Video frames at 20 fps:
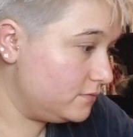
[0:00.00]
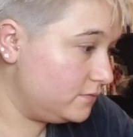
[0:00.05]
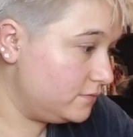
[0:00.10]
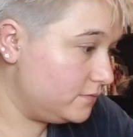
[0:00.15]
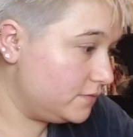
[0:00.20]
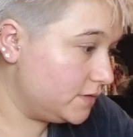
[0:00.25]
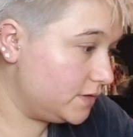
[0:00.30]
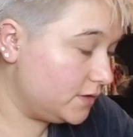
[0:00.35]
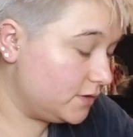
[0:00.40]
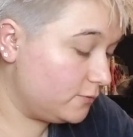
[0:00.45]

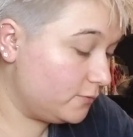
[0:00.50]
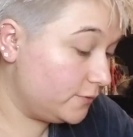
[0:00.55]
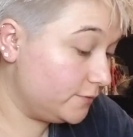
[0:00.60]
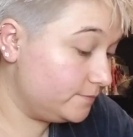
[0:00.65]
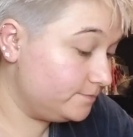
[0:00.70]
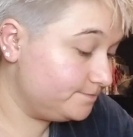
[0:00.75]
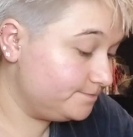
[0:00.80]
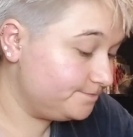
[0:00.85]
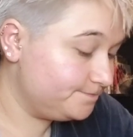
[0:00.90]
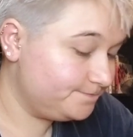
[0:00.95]
anyway,
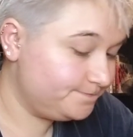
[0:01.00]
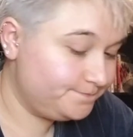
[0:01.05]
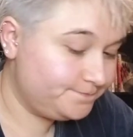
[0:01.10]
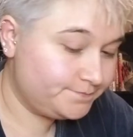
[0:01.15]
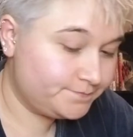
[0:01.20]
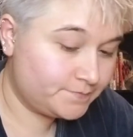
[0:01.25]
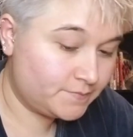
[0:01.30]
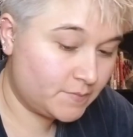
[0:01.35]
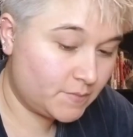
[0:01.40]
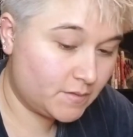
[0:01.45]

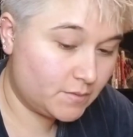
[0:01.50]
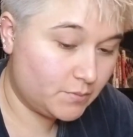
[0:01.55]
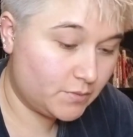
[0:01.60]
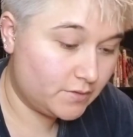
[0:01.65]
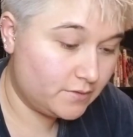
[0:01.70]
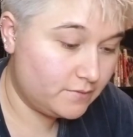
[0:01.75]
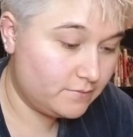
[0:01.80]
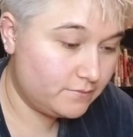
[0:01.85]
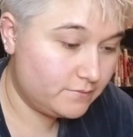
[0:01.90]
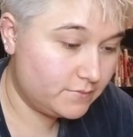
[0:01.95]

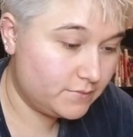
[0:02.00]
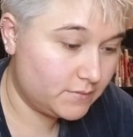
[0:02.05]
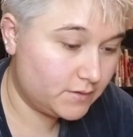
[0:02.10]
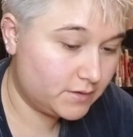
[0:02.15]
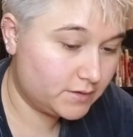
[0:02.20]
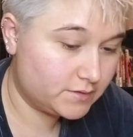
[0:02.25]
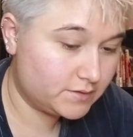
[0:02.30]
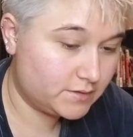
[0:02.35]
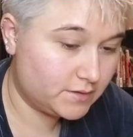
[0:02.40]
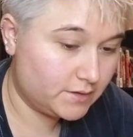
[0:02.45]
but
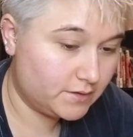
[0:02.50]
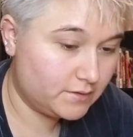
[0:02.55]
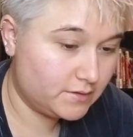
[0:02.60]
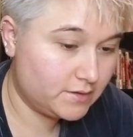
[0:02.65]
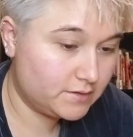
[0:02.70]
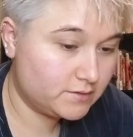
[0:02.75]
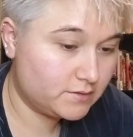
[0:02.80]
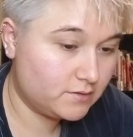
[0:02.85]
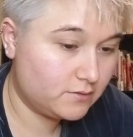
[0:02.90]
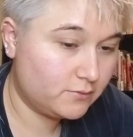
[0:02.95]
like I said,
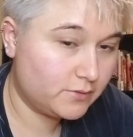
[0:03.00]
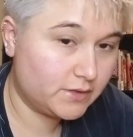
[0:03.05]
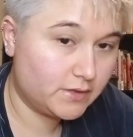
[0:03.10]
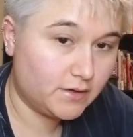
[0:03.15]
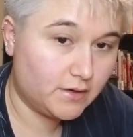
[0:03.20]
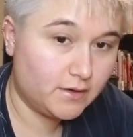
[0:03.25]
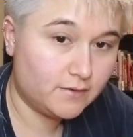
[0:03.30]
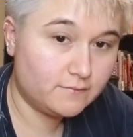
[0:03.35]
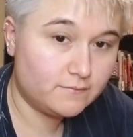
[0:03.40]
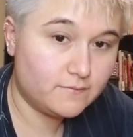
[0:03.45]
that's all we
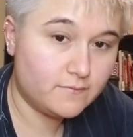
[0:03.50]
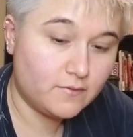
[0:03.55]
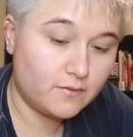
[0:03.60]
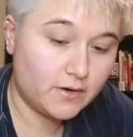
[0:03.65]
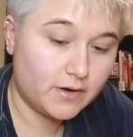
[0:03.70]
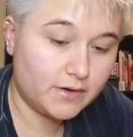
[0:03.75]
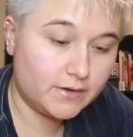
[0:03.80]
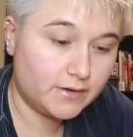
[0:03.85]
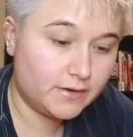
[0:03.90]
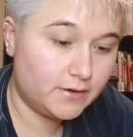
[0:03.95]
got for
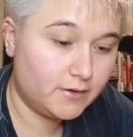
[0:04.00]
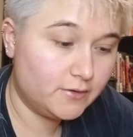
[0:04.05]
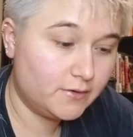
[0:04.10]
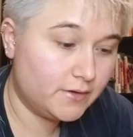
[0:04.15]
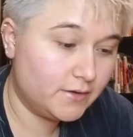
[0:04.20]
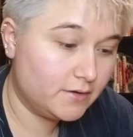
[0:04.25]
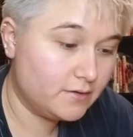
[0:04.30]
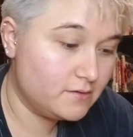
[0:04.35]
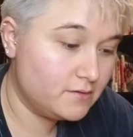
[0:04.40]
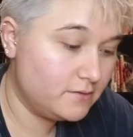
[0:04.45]
right now.
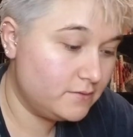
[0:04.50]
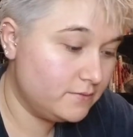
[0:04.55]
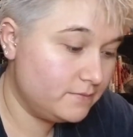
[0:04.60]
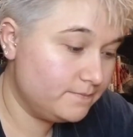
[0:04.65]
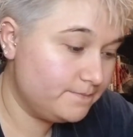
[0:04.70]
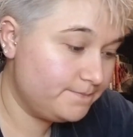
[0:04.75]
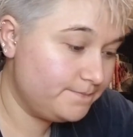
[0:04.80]
And